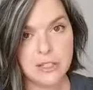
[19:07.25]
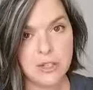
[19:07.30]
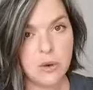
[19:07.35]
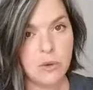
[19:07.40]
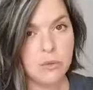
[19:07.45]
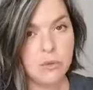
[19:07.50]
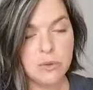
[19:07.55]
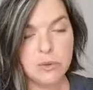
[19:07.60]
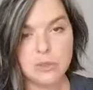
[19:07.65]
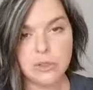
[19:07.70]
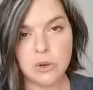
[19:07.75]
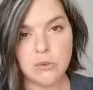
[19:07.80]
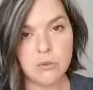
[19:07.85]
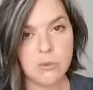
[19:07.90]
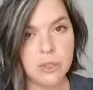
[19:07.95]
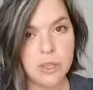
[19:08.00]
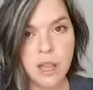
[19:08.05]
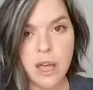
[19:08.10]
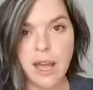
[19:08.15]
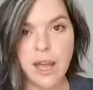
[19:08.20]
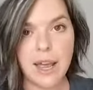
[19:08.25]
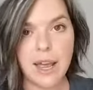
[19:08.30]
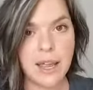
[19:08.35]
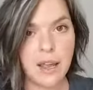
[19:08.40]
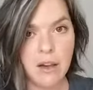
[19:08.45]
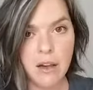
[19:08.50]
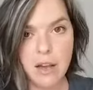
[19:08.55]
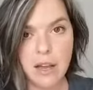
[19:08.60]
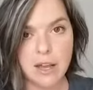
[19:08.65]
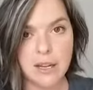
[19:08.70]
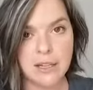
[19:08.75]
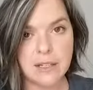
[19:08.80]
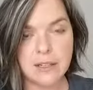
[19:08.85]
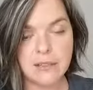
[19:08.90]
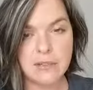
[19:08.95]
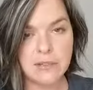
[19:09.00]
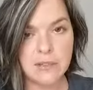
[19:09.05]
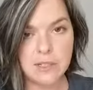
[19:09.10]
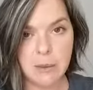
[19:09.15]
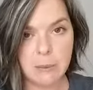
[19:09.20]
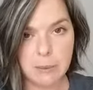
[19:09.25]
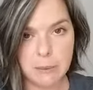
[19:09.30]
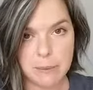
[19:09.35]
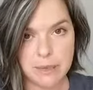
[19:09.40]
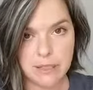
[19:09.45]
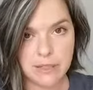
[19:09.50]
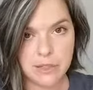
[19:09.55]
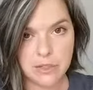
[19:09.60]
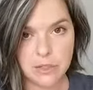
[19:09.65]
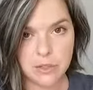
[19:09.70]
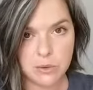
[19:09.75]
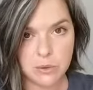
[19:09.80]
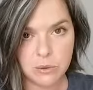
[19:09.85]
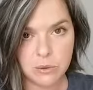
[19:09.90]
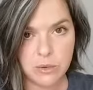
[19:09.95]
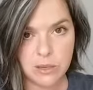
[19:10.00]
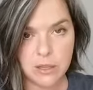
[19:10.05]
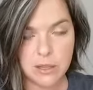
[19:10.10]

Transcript: Don't rely on supplements to